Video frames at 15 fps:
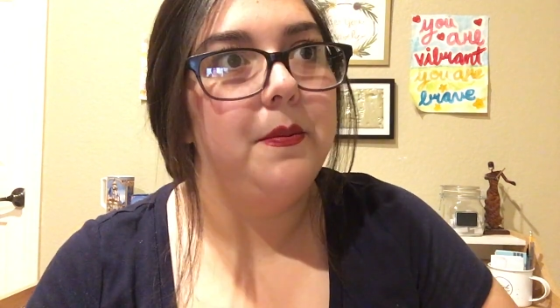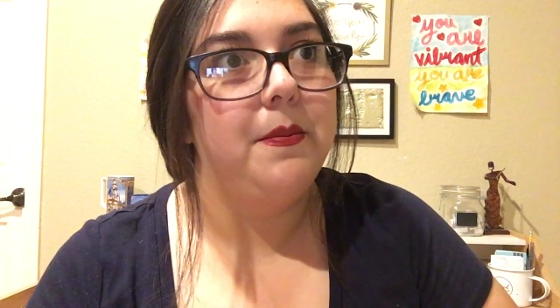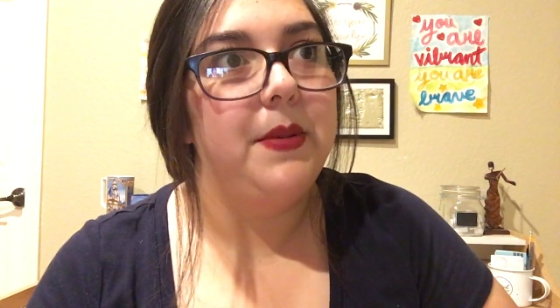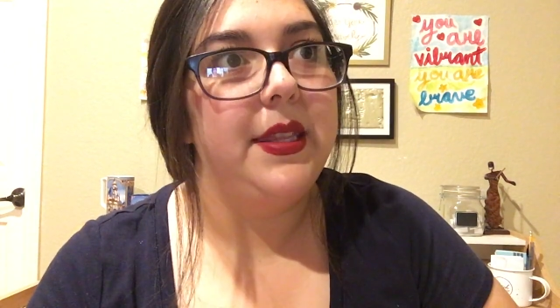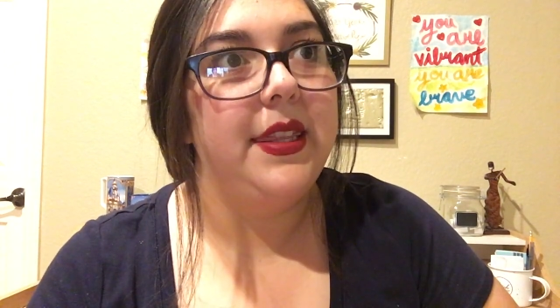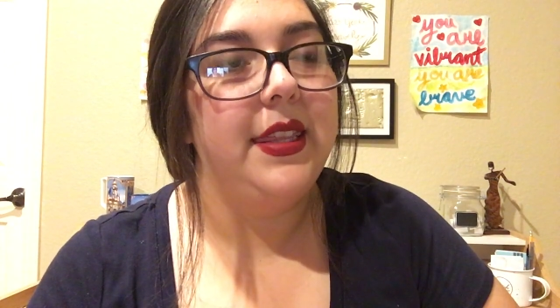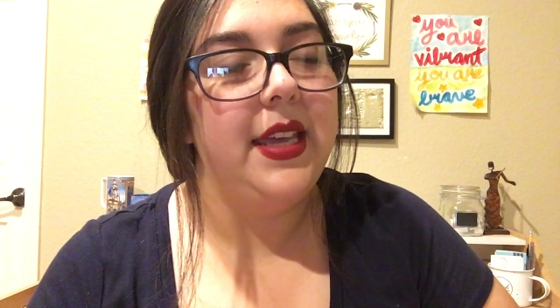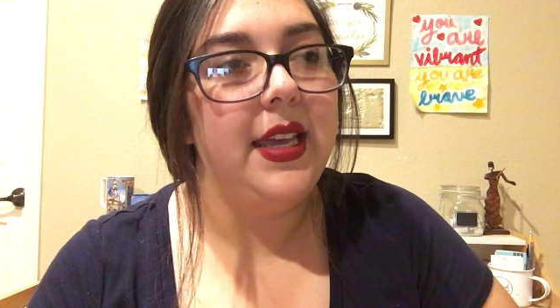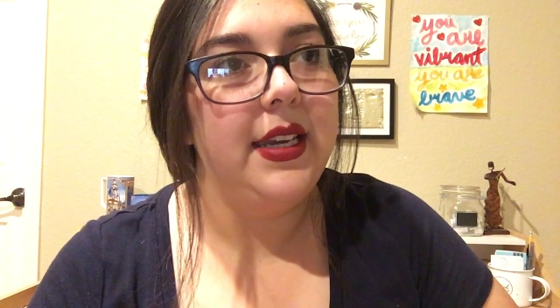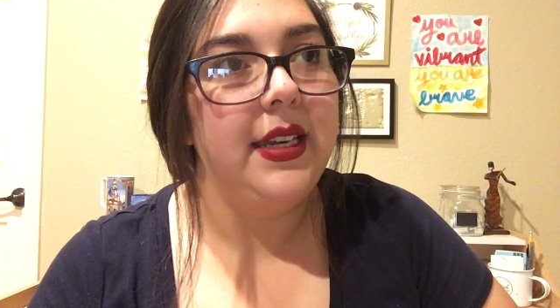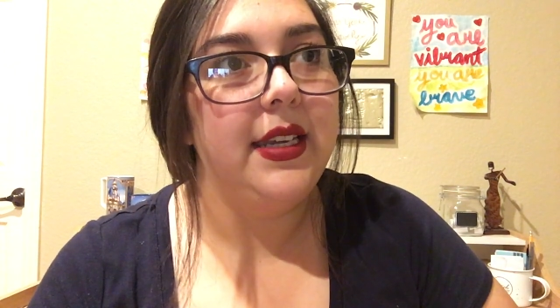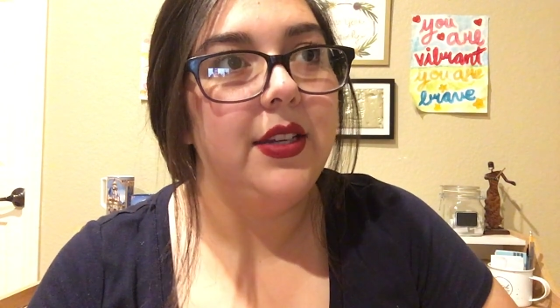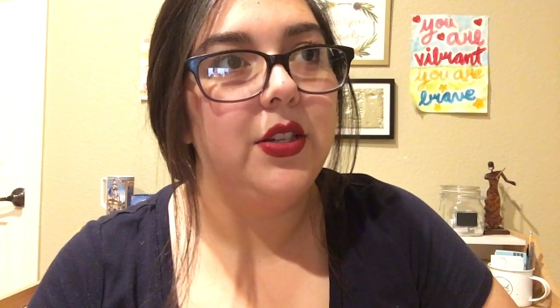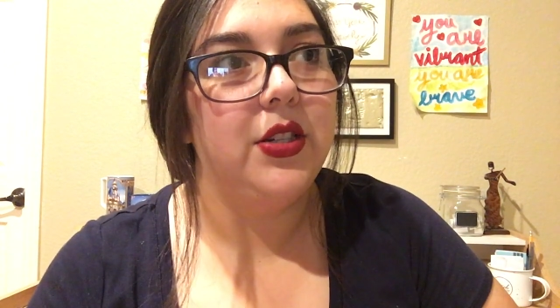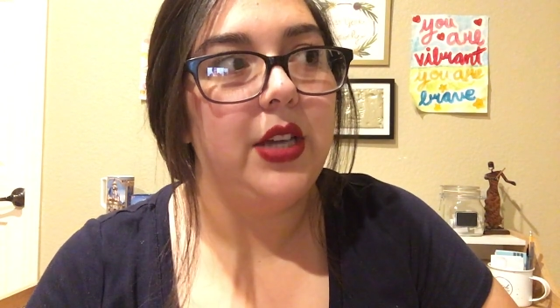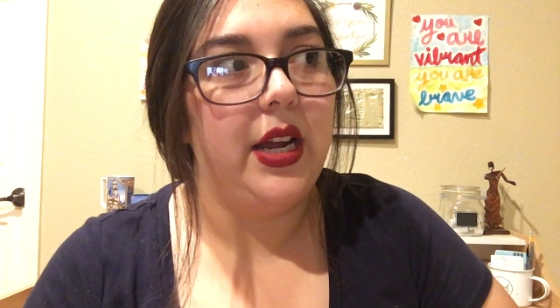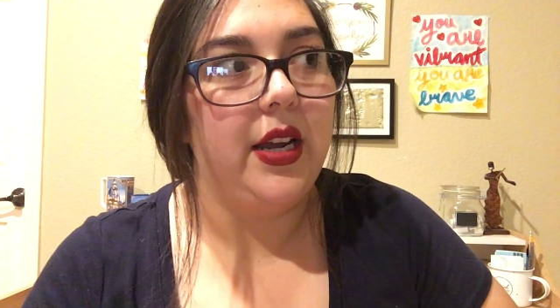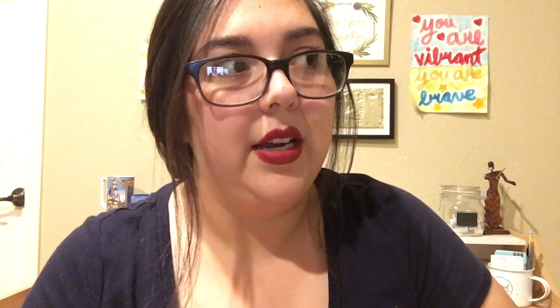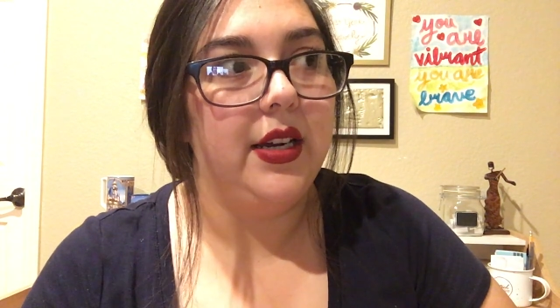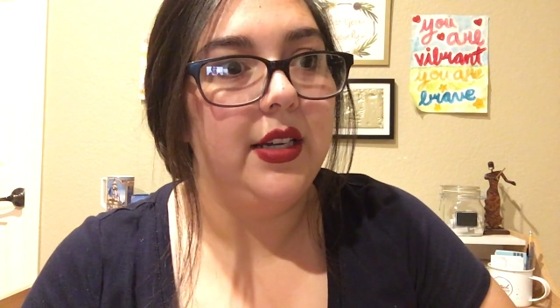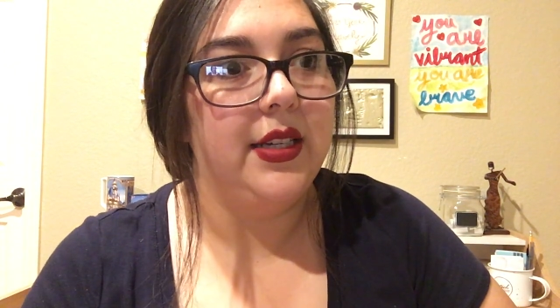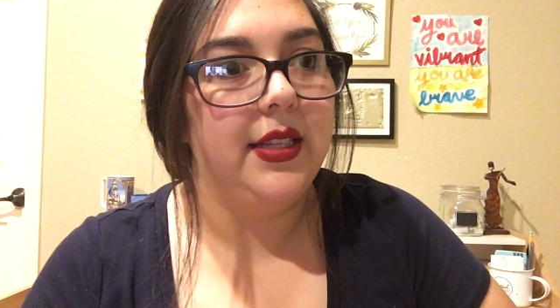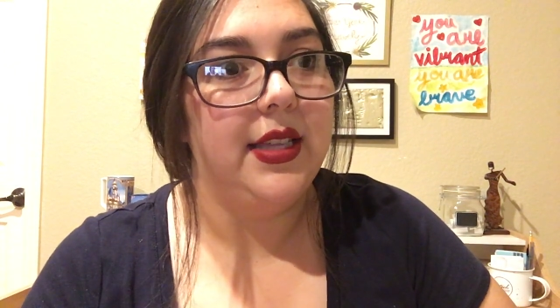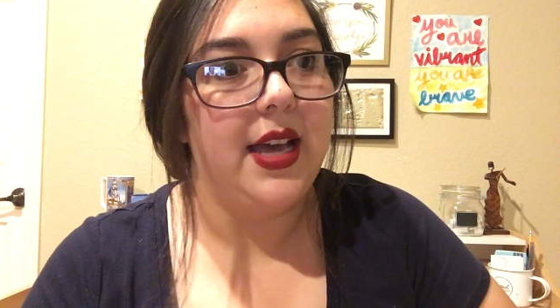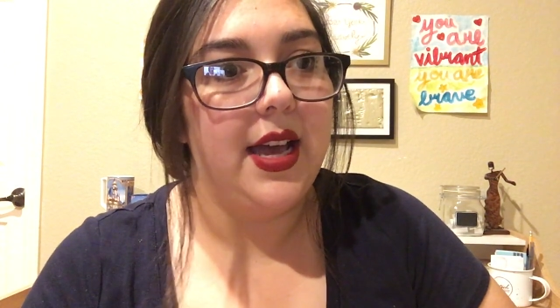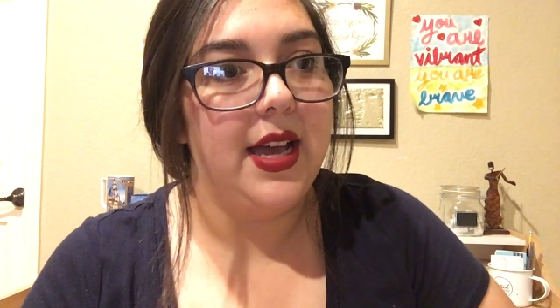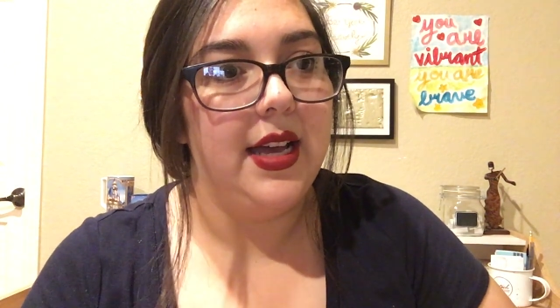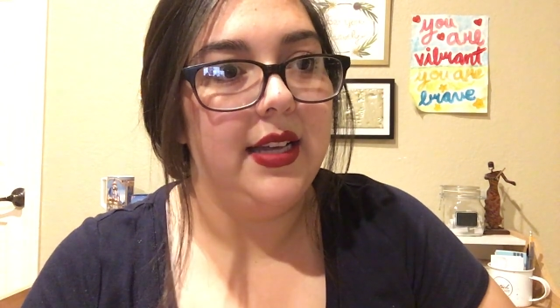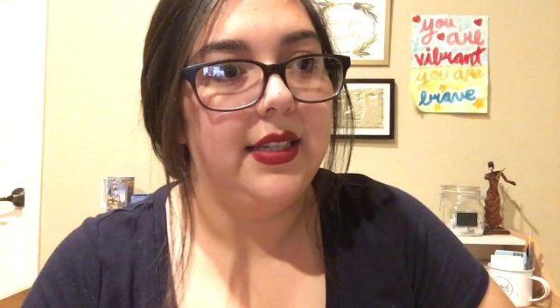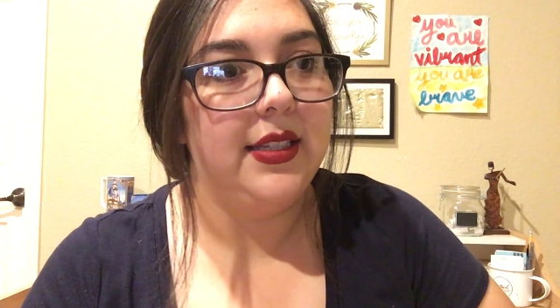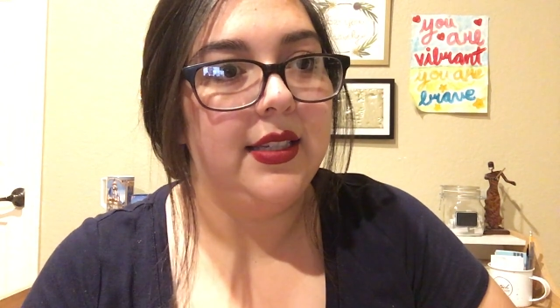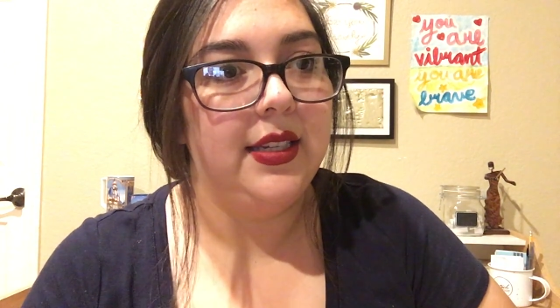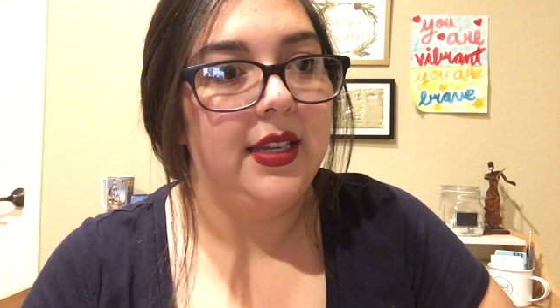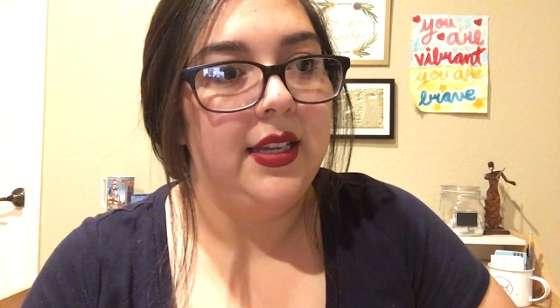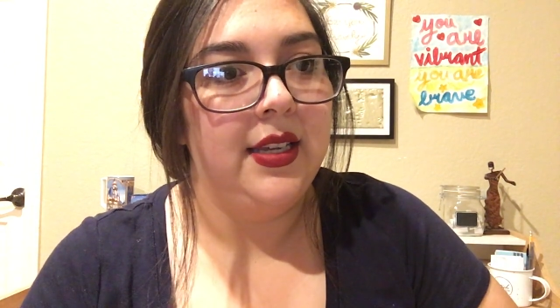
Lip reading: But then he shared that